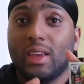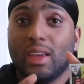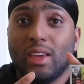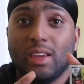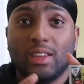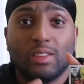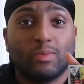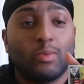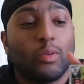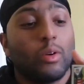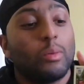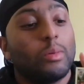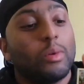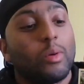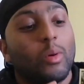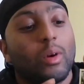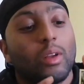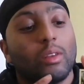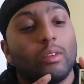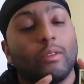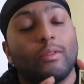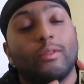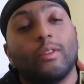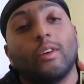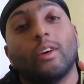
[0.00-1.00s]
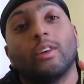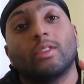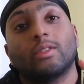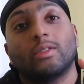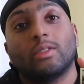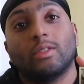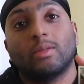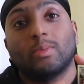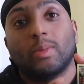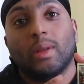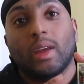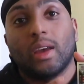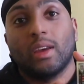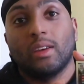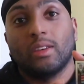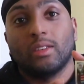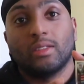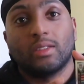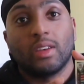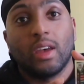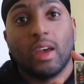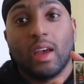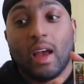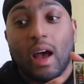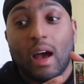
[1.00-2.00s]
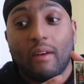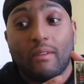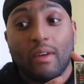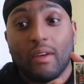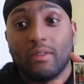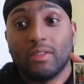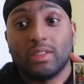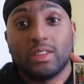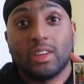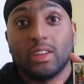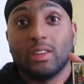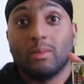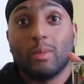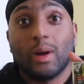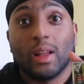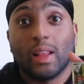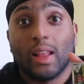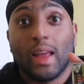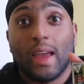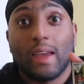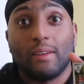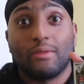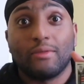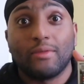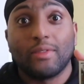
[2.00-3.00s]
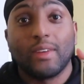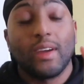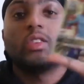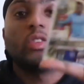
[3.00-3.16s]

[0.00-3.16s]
He's probably one of the fastest players I've ever seen in my life.